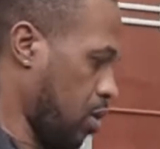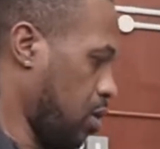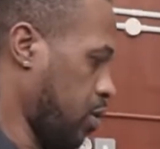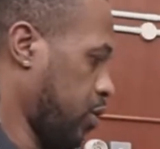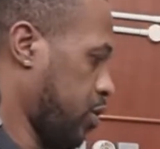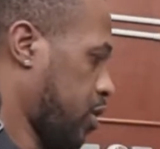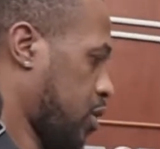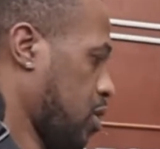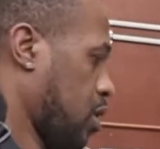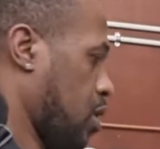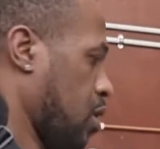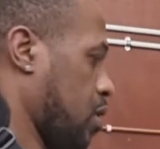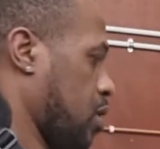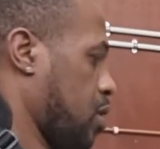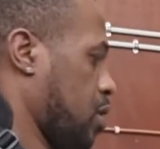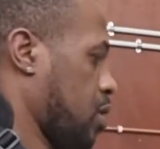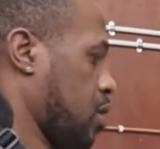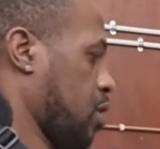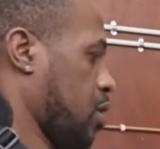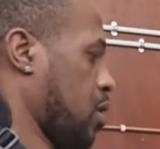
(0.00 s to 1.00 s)
No, it's not.
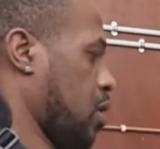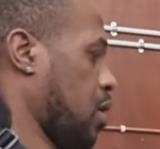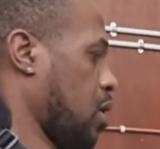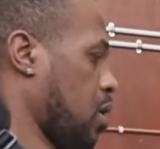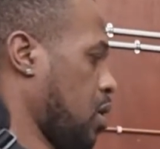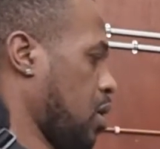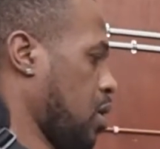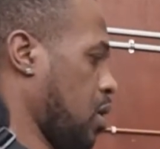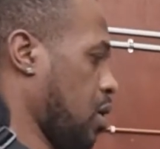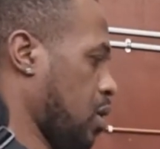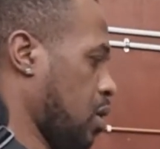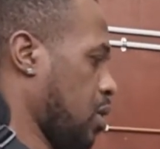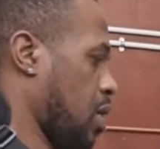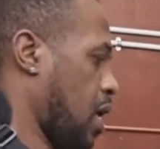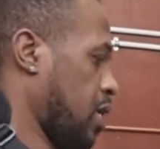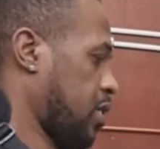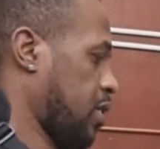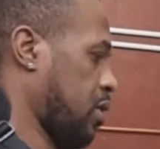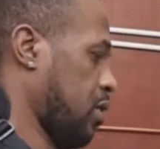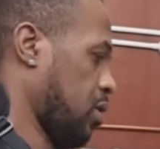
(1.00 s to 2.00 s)

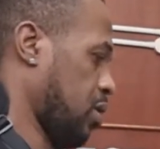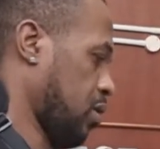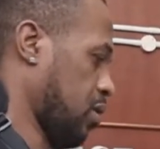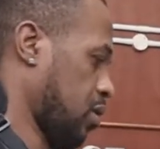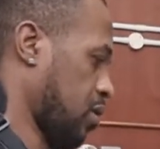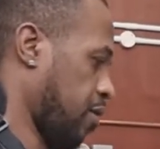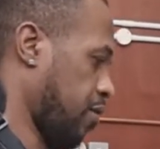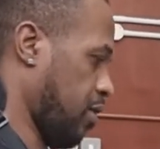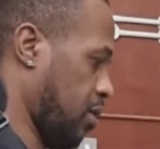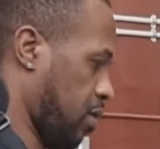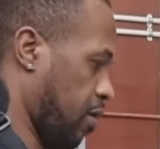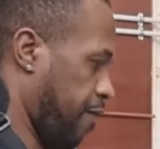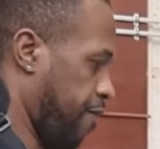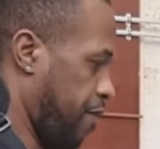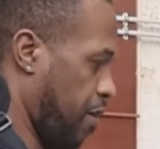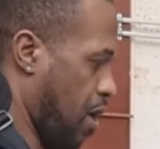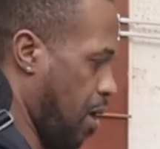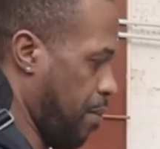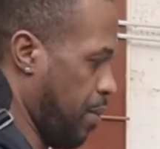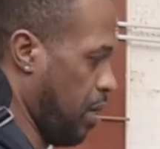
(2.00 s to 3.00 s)
That's the
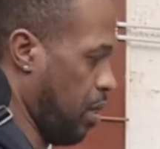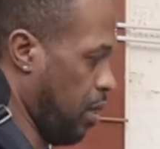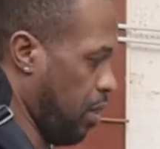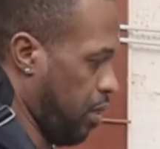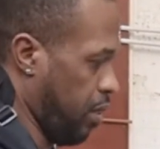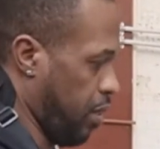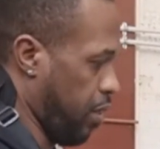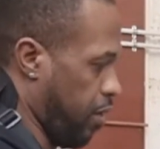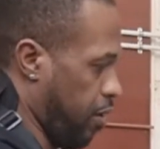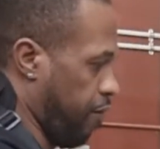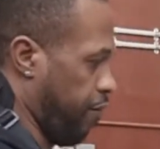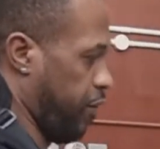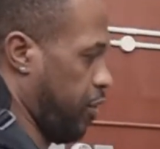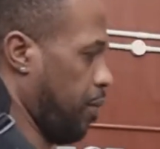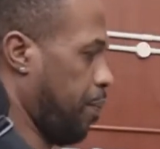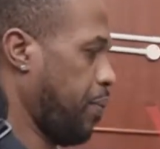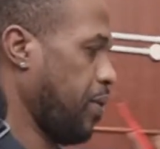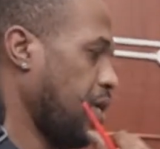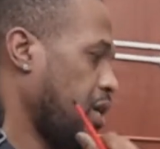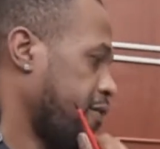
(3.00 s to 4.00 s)
formula for the
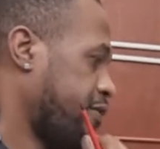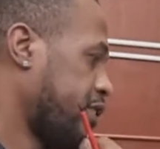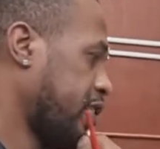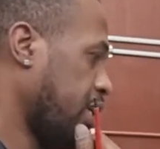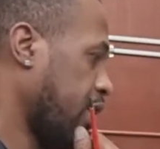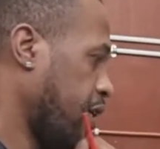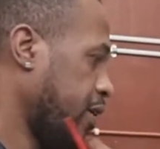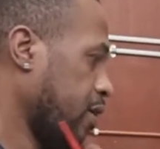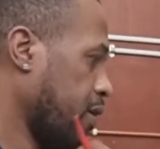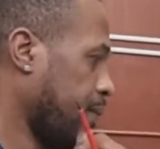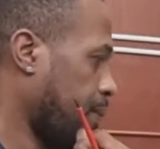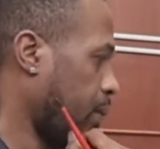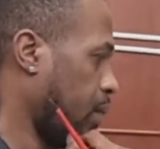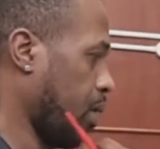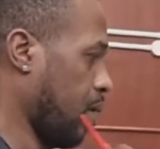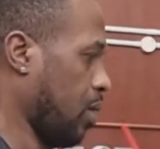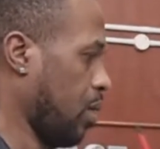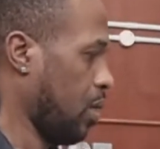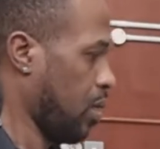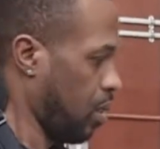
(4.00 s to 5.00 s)
PFC
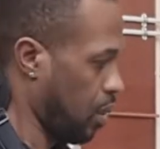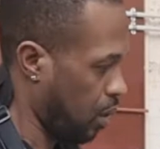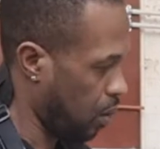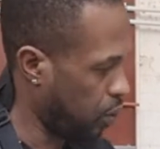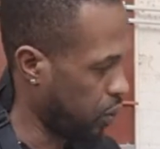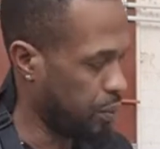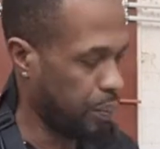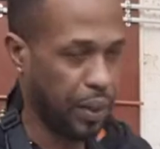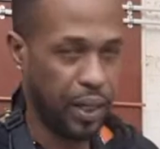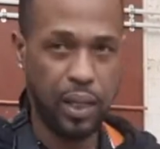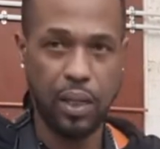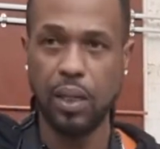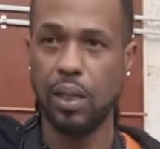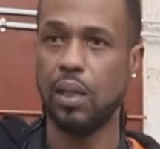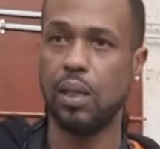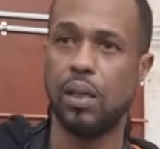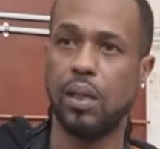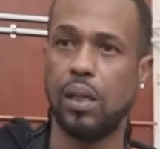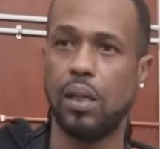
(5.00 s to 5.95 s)
would be.